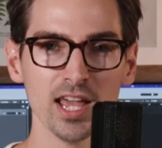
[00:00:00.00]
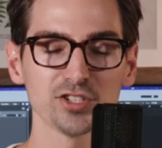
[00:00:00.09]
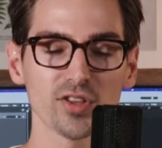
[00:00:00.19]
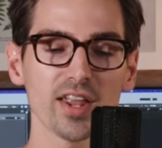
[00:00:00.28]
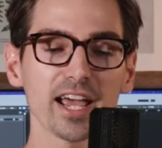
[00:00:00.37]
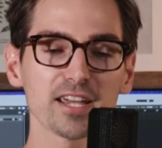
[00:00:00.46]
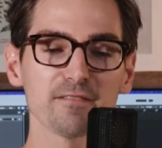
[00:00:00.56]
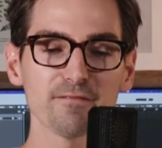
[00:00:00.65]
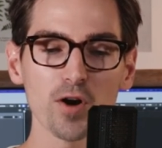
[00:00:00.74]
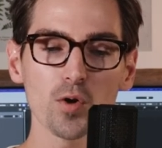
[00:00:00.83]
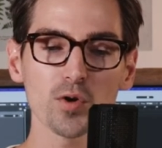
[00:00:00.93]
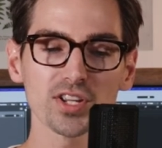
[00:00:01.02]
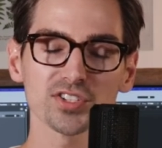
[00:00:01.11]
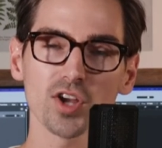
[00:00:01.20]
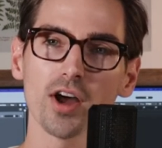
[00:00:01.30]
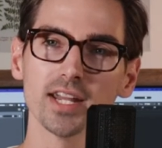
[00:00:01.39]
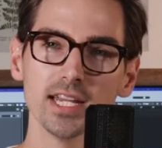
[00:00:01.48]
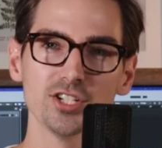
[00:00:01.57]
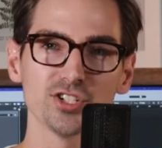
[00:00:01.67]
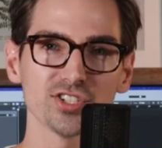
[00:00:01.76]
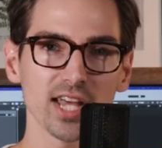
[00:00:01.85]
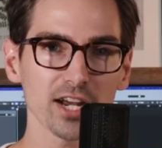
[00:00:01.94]
so that I can focus on
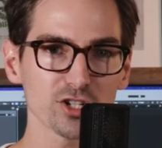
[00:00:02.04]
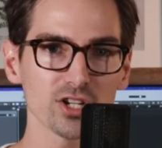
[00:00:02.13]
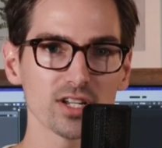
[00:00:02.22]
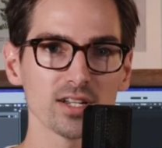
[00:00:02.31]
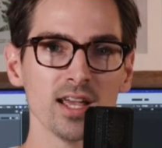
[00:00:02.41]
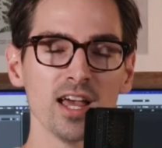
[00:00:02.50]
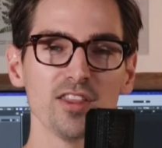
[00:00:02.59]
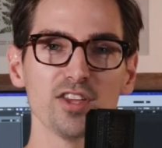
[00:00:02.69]
each section,